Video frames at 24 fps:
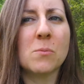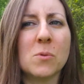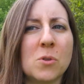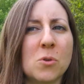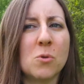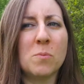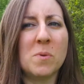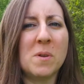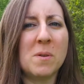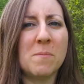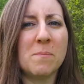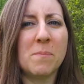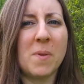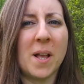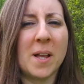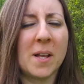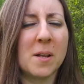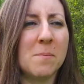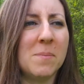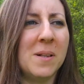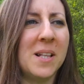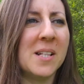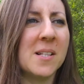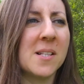be like
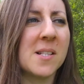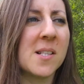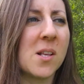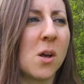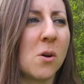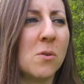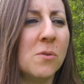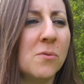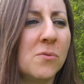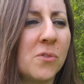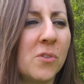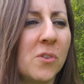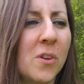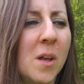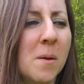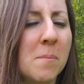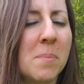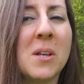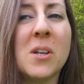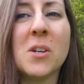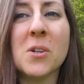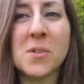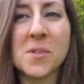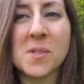completely solved,
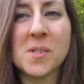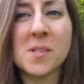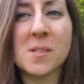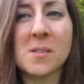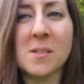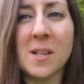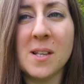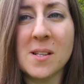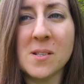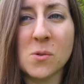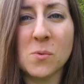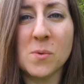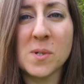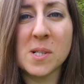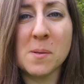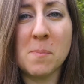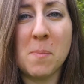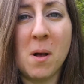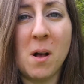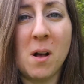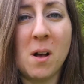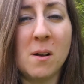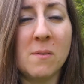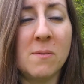because it's always a
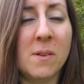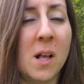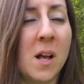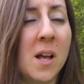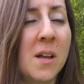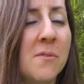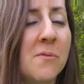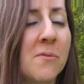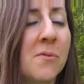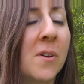part of life.